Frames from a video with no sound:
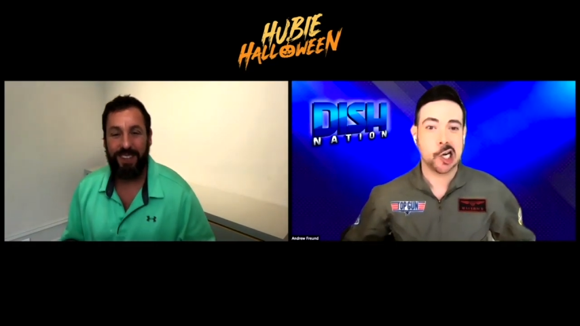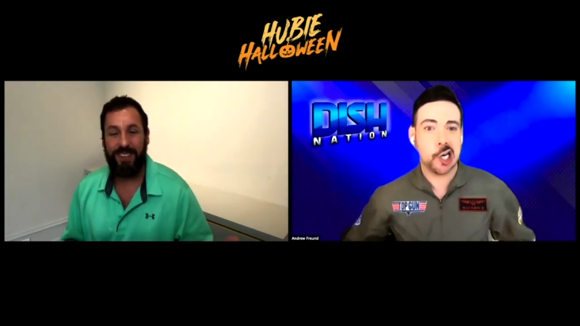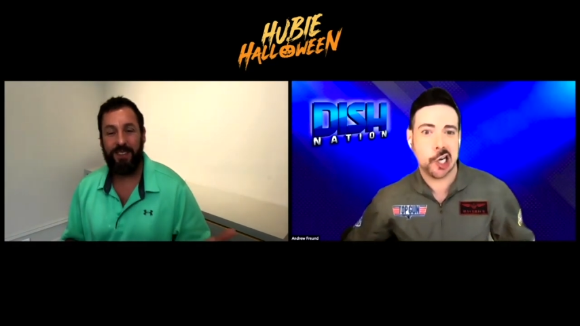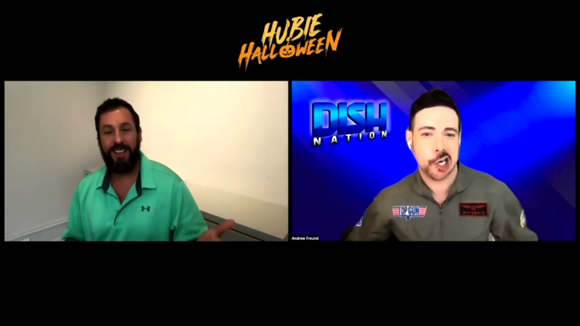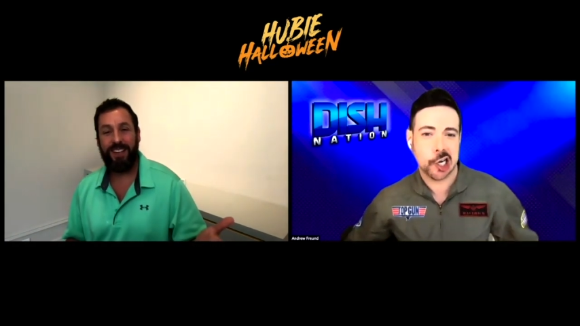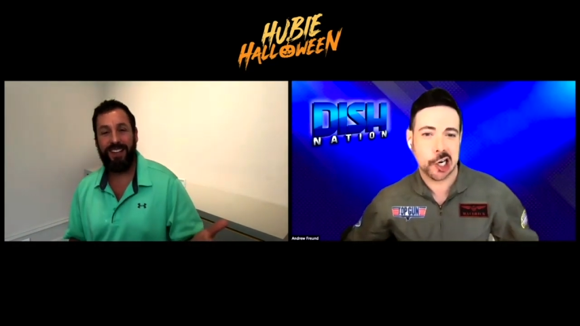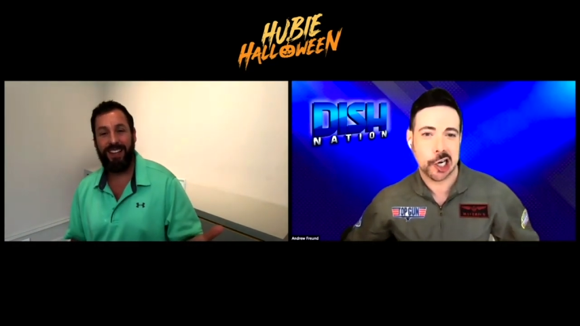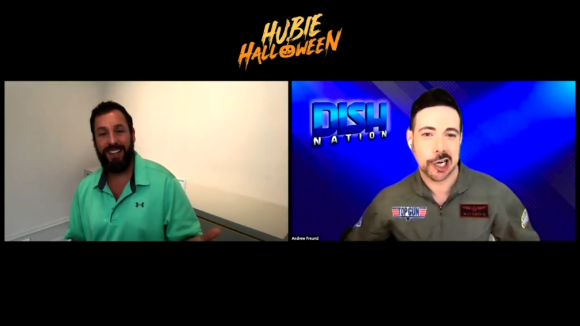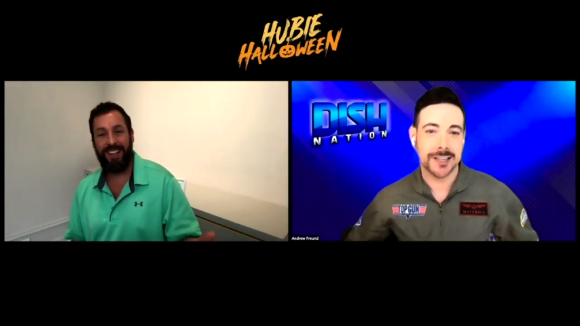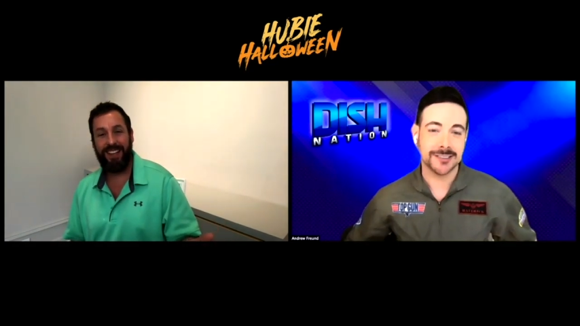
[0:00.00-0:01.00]
Speaker 1: it,
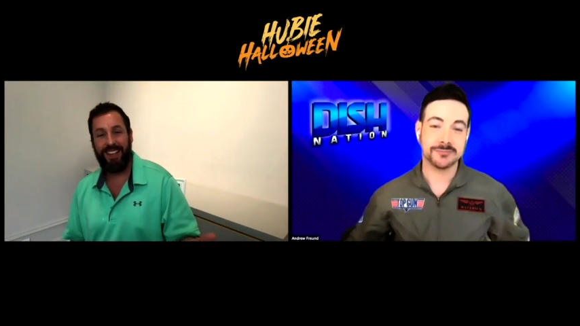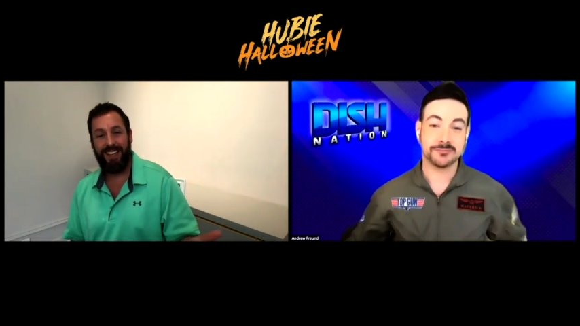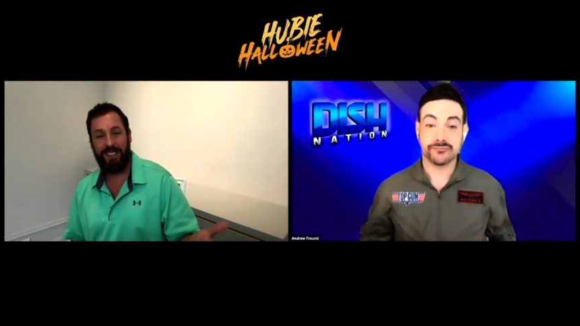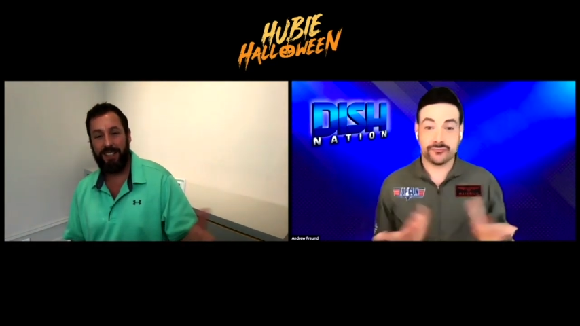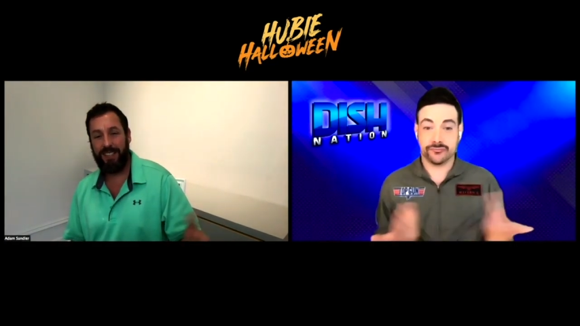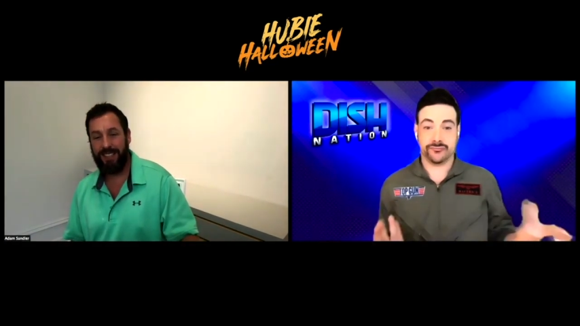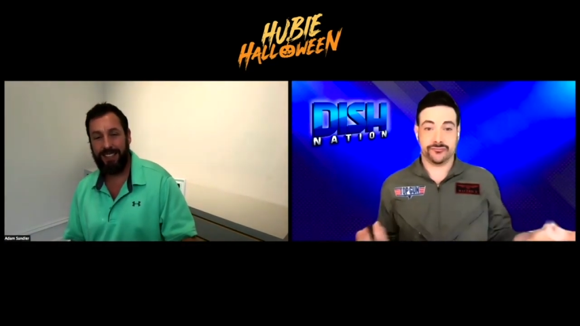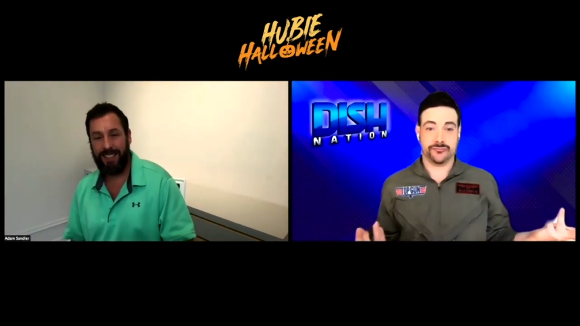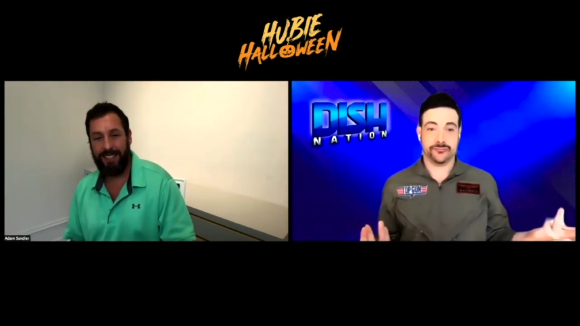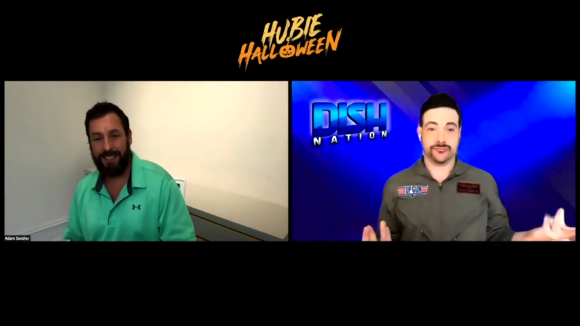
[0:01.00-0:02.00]
it,
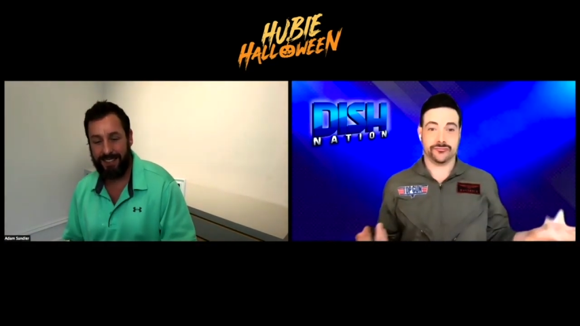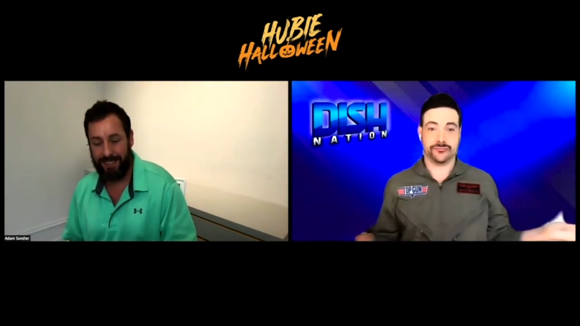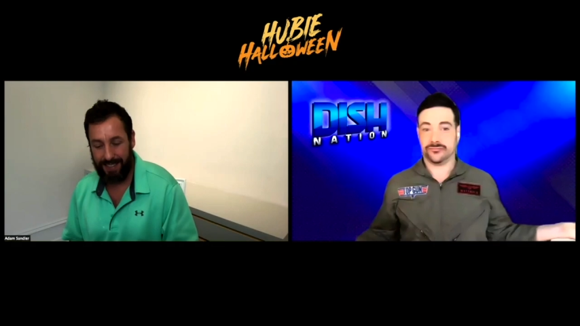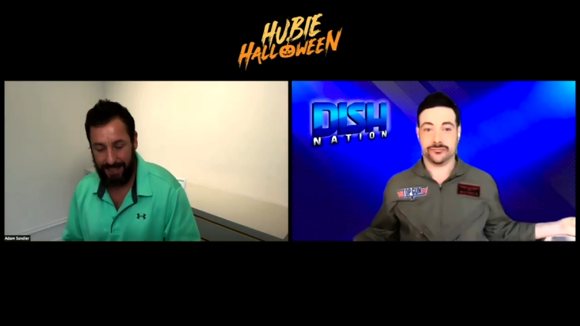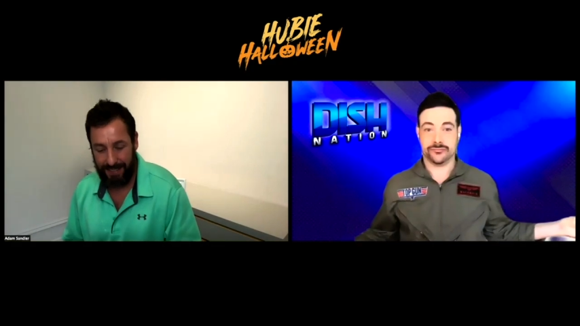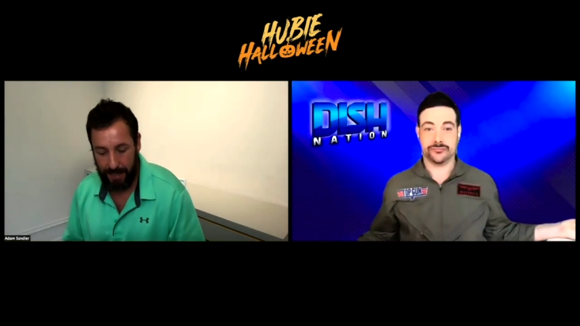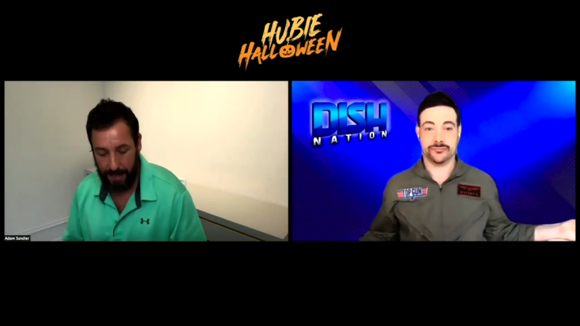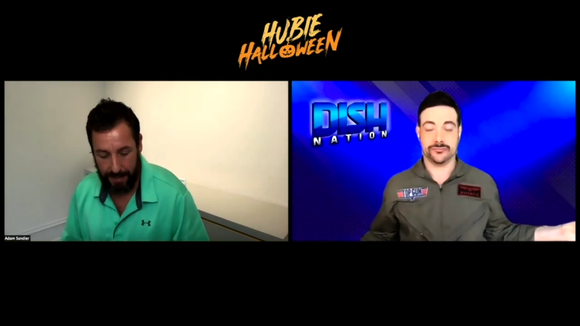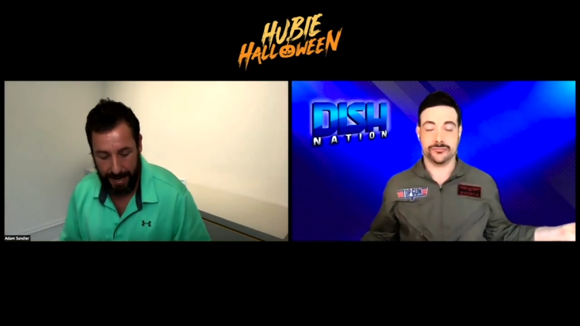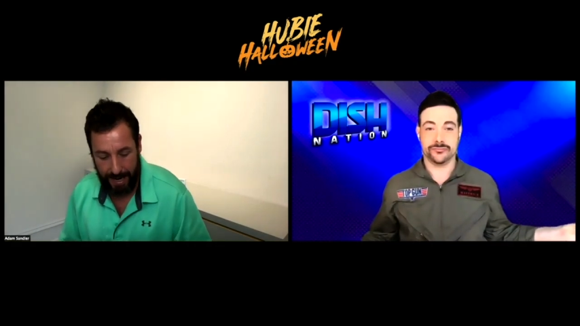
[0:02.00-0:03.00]
it's a,
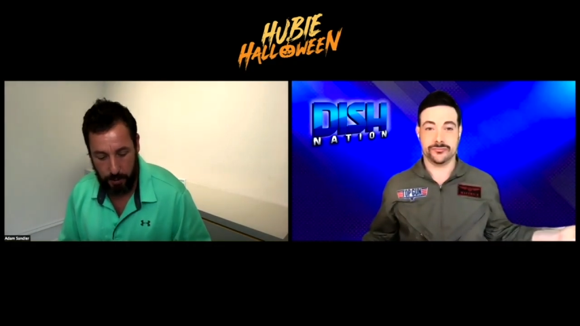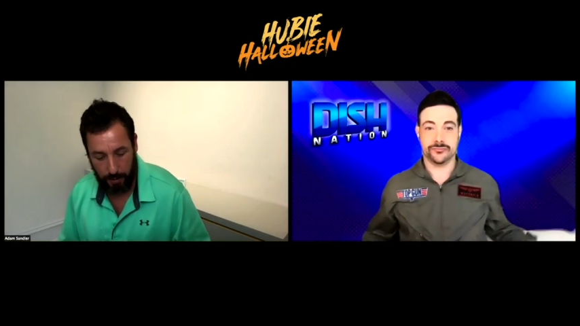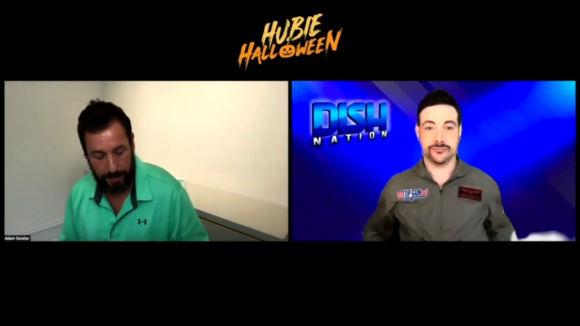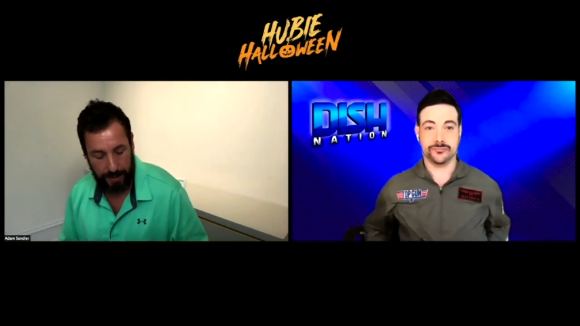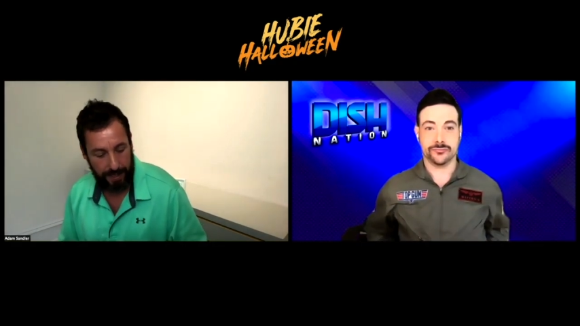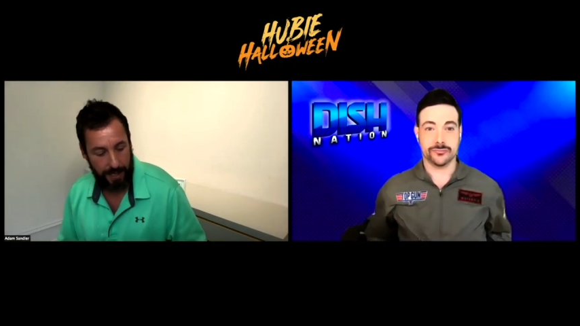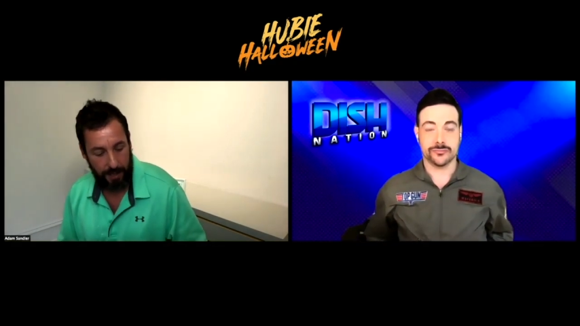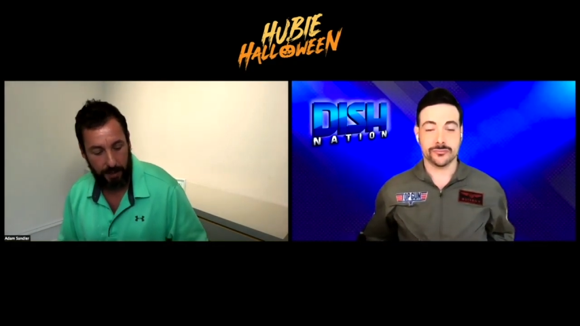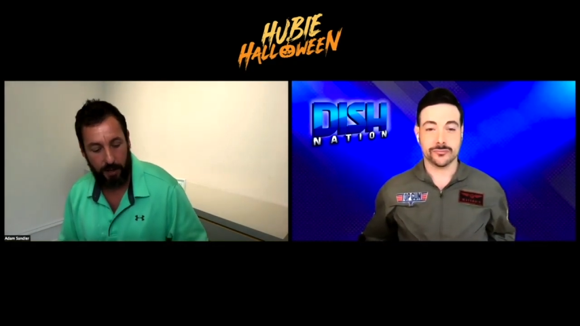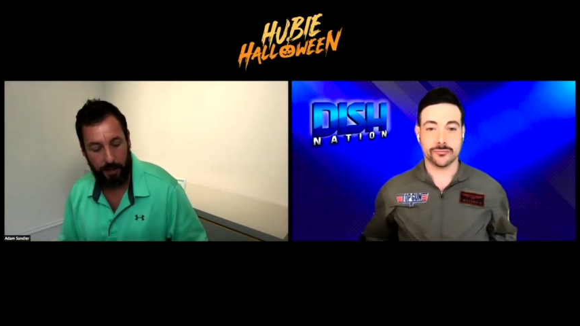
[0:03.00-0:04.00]
a natural thing that
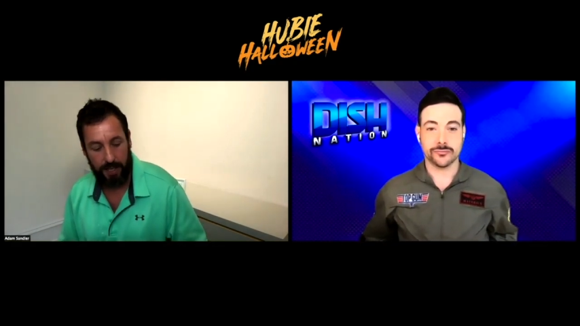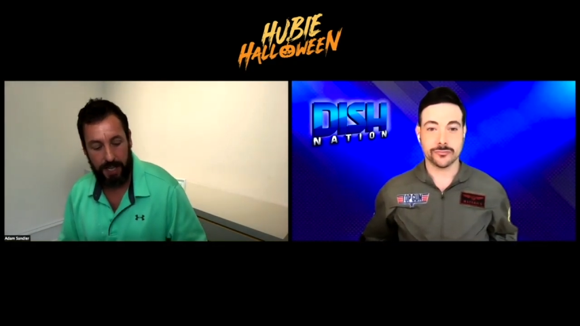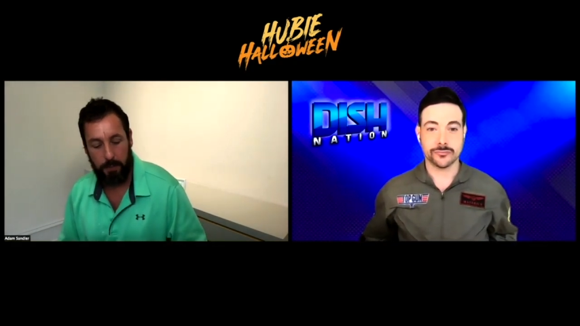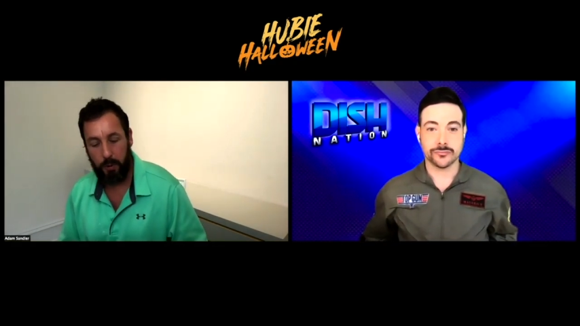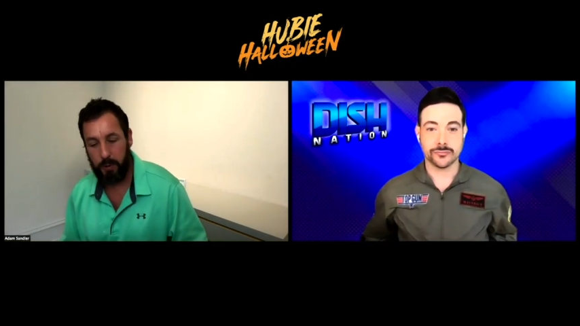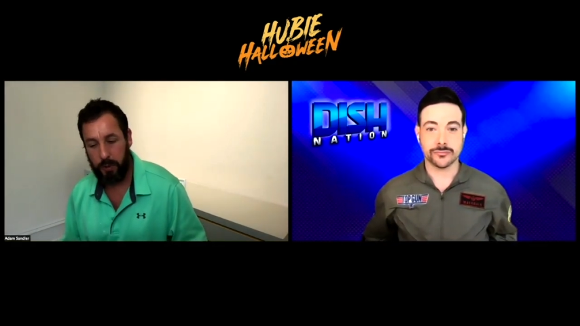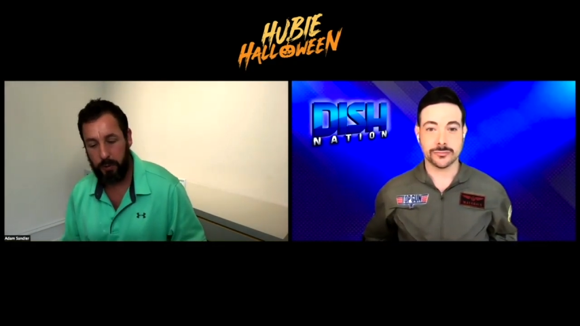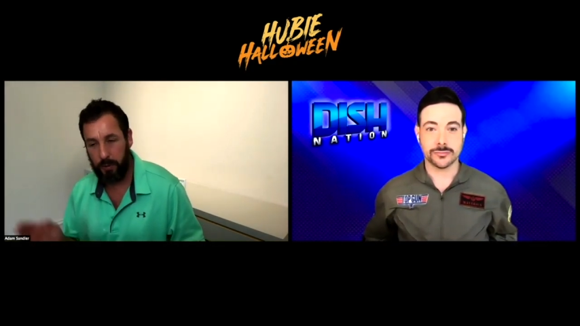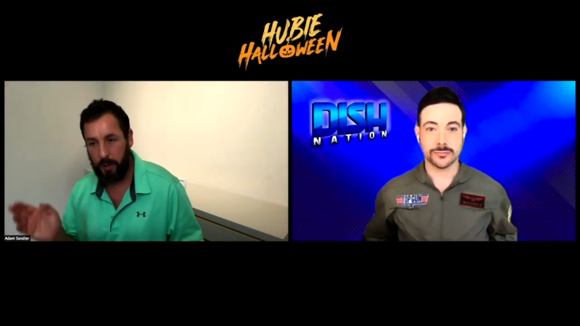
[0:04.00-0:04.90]
you learn in Hebrew school.